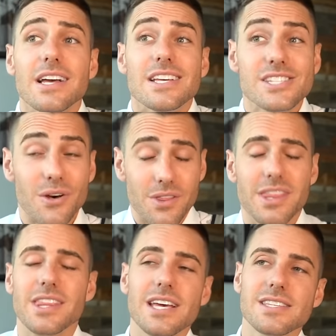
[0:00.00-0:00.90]

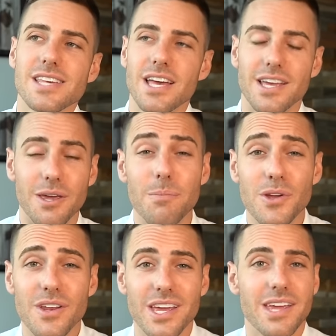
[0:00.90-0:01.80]
So this
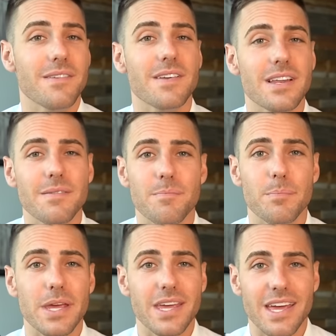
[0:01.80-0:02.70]
commuting can
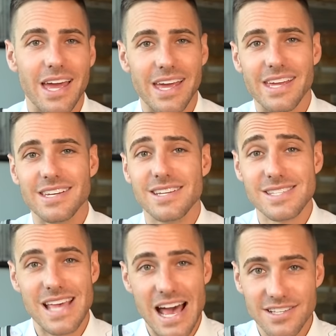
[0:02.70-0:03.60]
be a
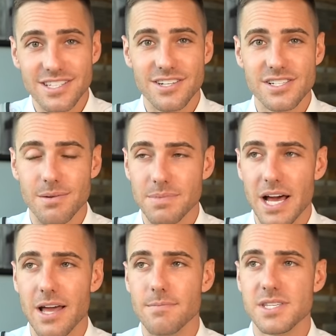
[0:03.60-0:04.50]
disaster
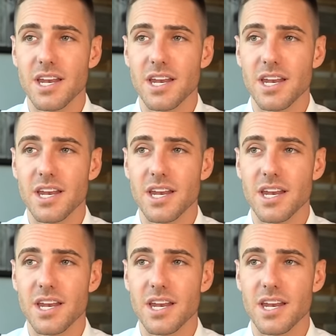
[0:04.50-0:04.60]
sometimes,